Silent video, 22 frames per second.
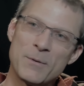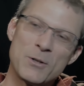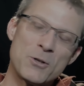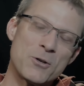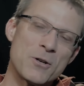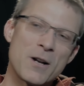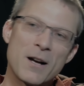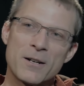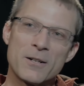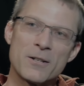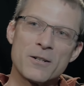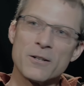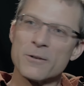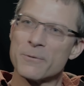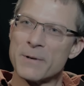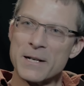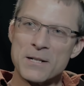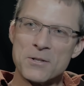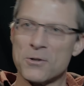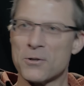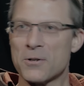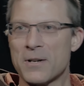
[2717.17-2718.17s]
But you're not going to
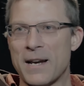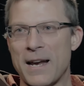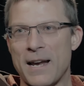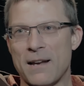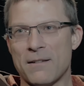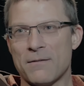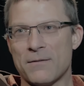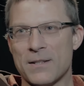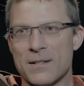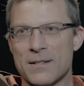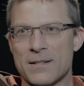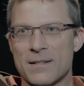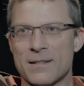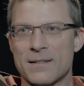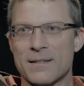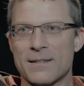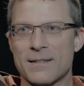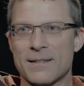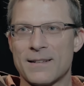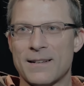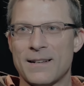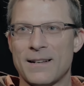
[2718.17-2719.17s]
erase your canvas
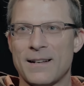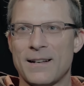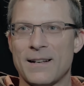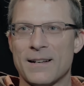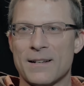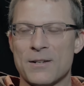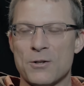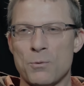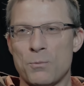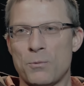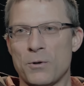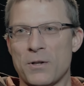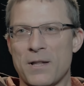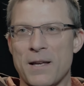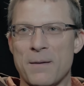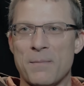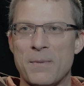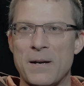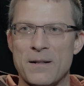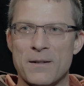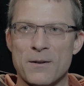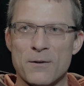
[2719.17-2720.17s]
because you put
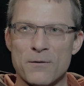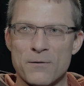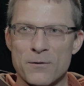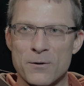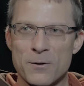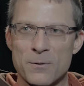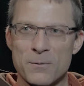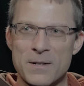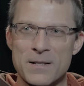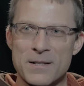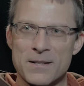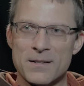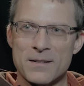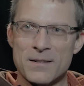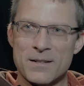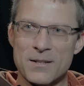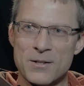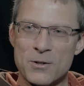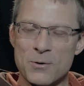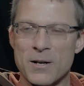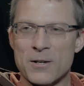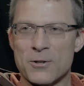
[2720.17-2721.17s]
that paint there for a reason,
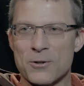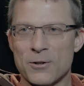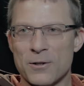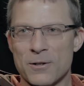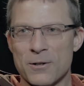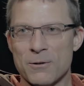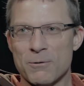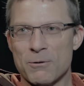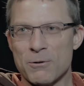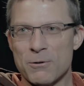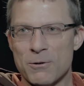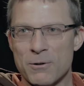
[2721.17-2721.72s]
because you actually know what you're